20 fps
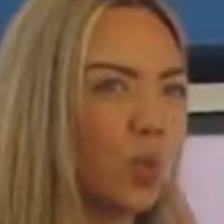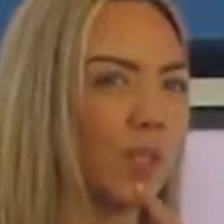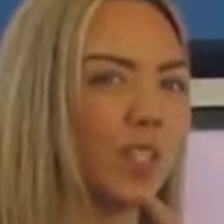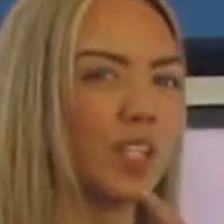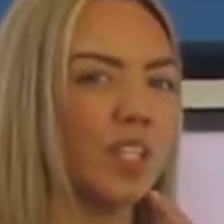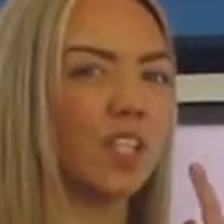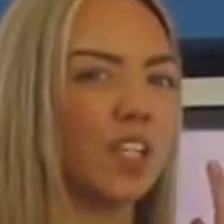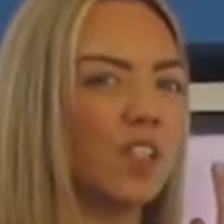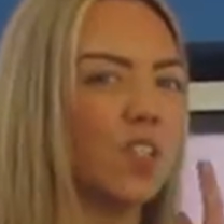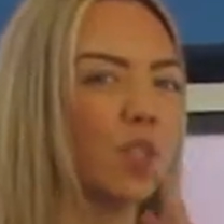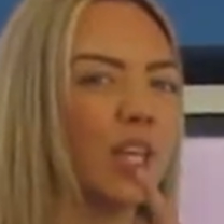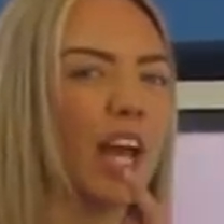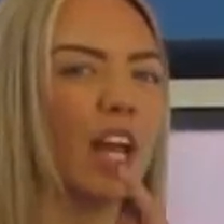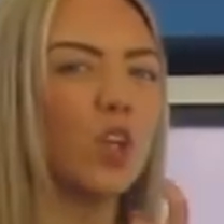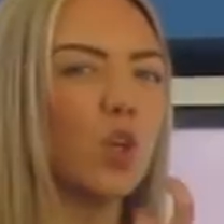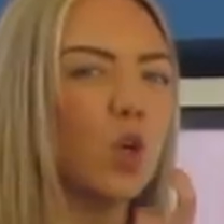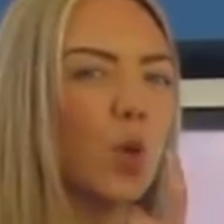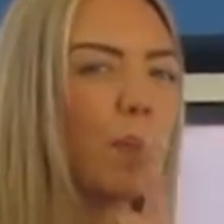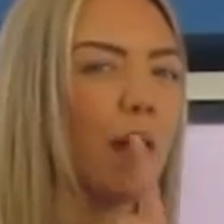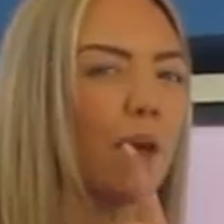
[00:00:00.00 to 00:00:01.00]
twister, so
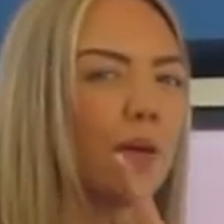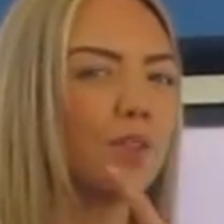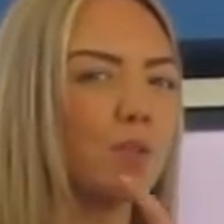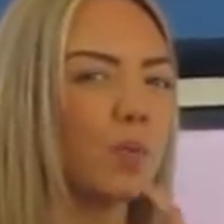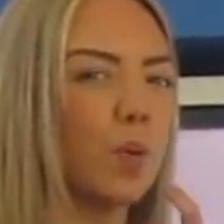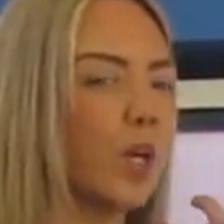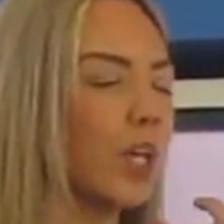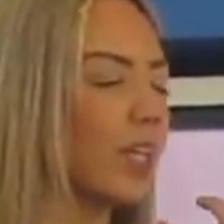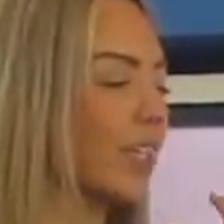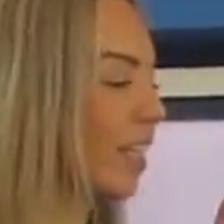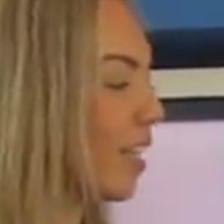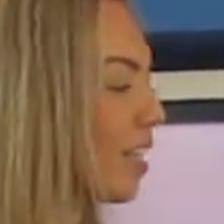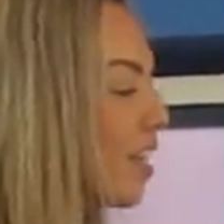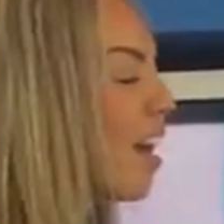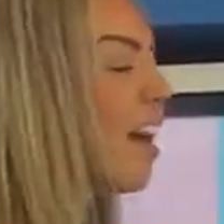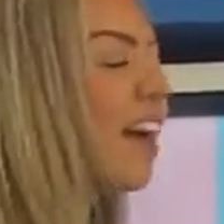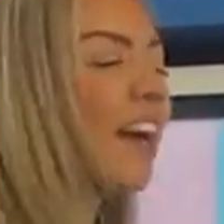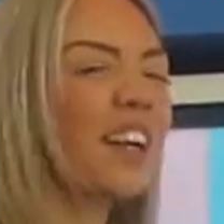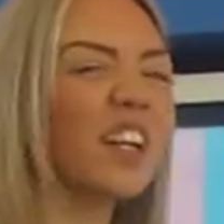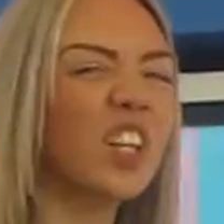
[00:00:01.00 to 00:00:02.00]
get your mouths
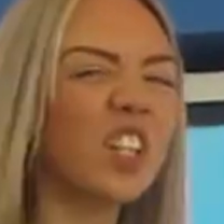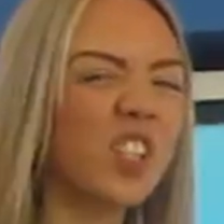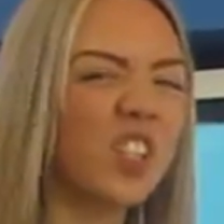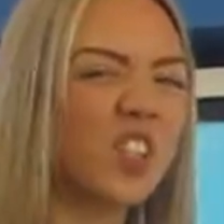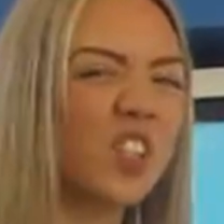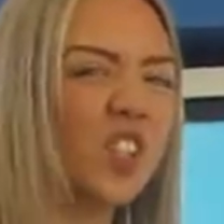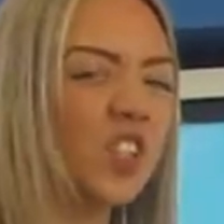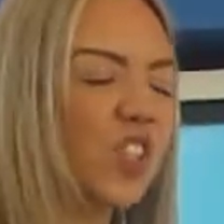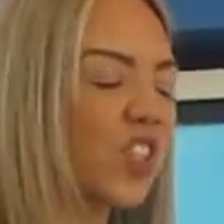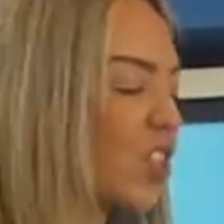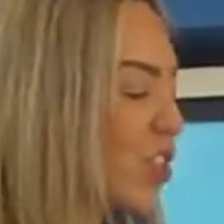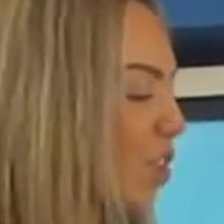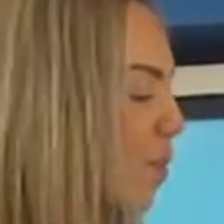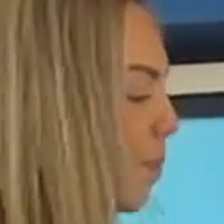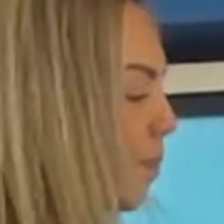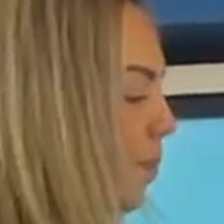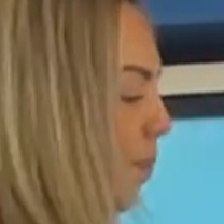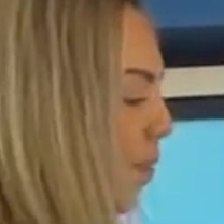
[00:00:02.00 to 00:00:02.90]
working, x, t.